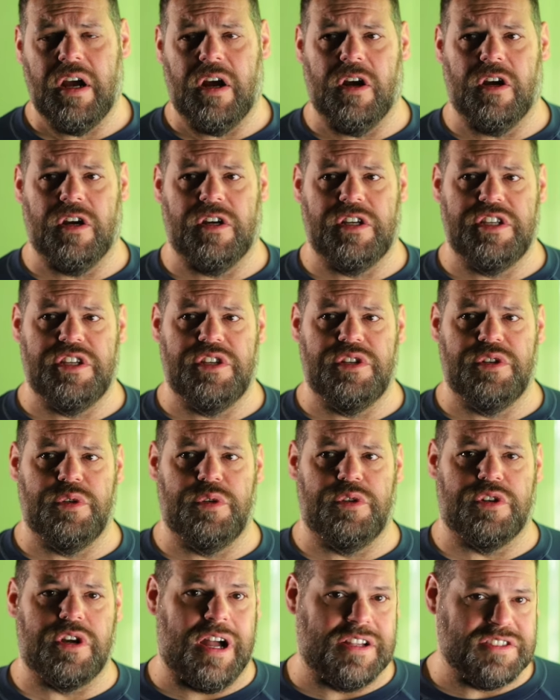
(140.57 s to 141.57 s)
Are
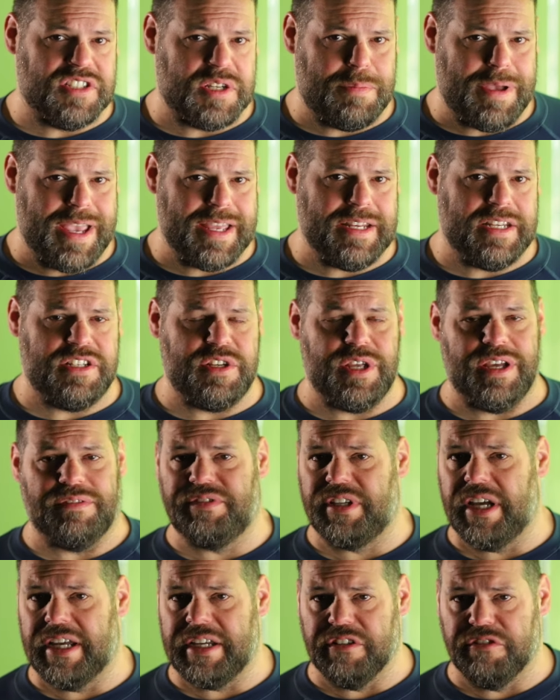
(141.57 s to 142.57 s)
you constipated? Do you have
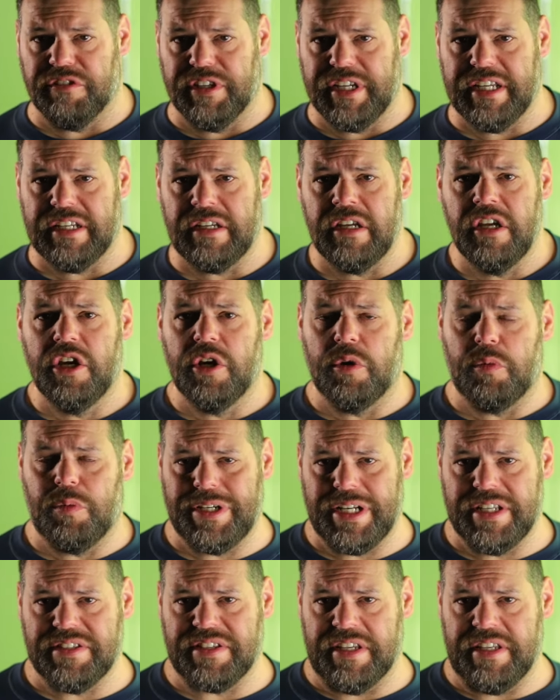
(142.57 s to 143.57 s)
diarrhea?
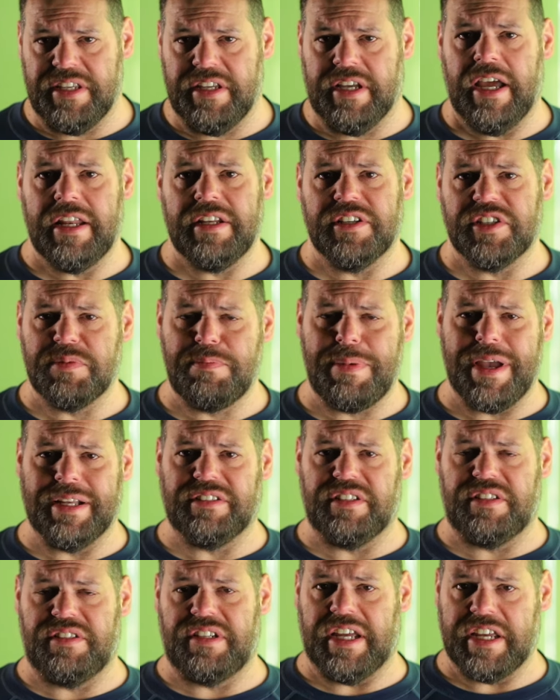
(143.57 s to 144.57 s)
What is it? You got to
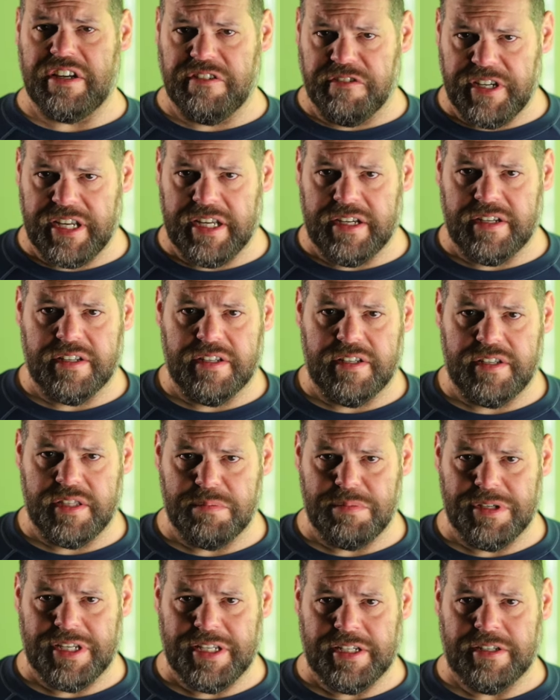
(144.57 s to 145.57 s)
expect diarrhea in
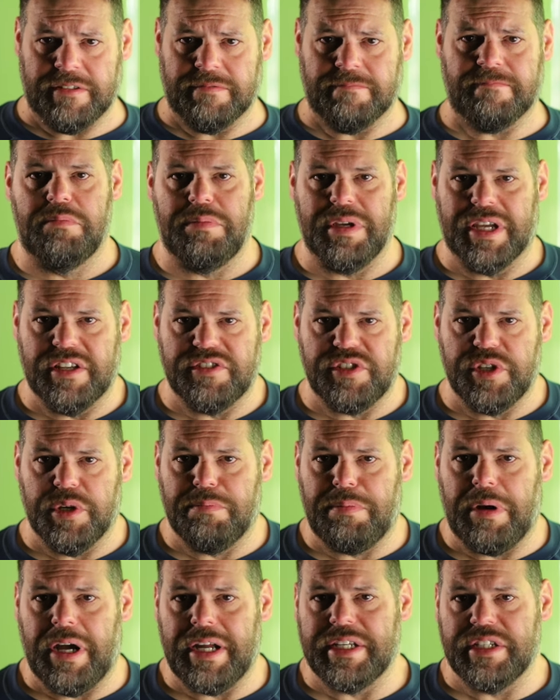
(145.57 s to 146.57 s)
the beginning because your
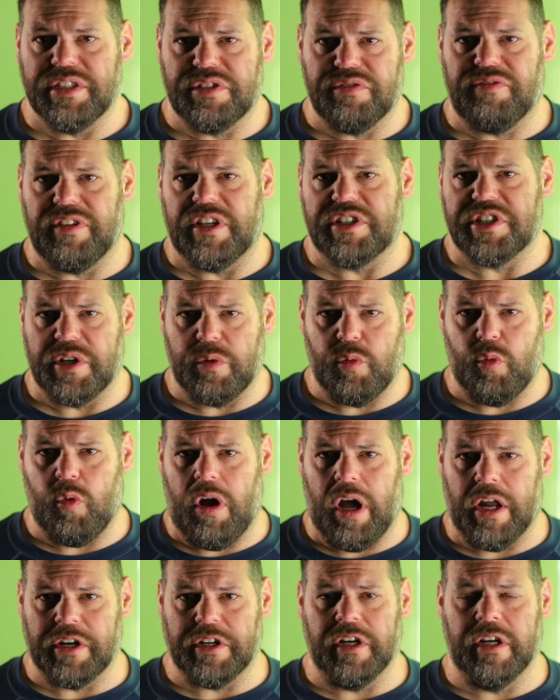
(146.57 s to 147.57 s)
body is flushing
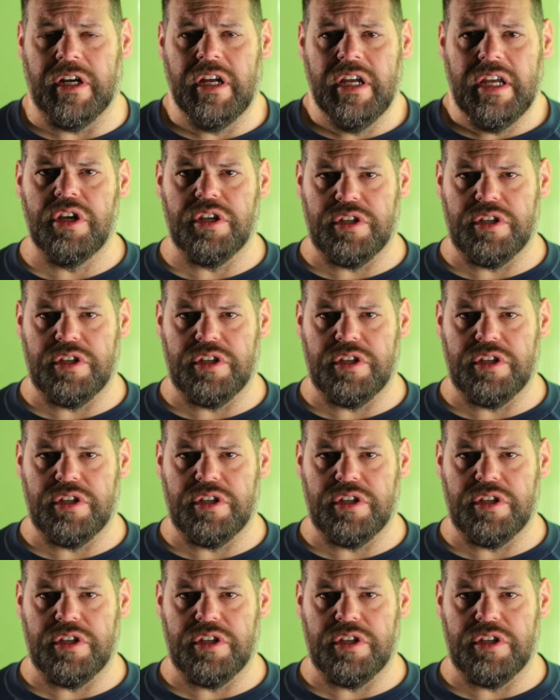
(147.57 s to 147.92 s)
water.